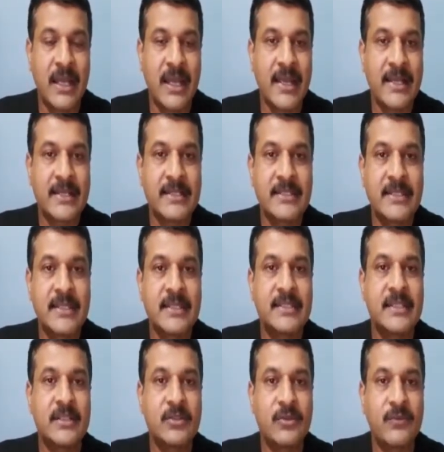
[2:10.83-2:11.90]
it is
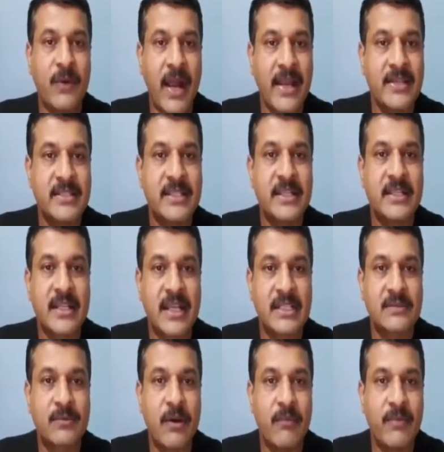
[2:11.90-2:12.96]
easy to find Z
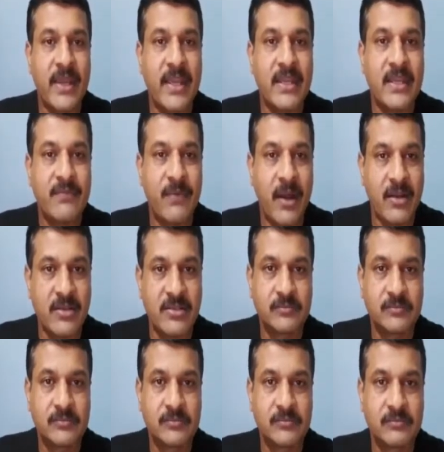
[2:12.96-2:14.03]
transform of any function,
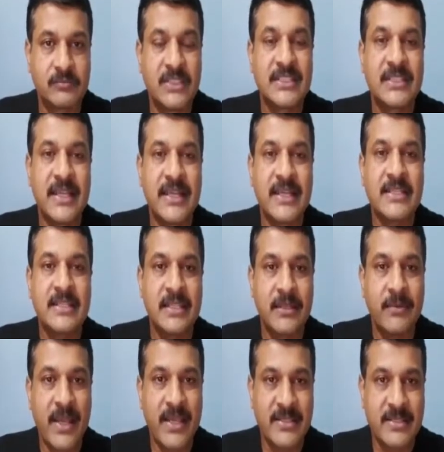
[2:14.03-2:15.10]
means any
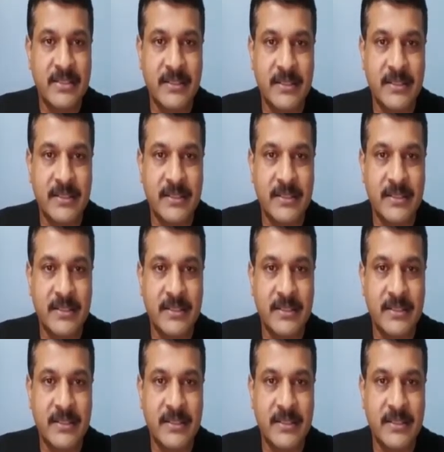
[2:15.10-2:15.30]
sequence.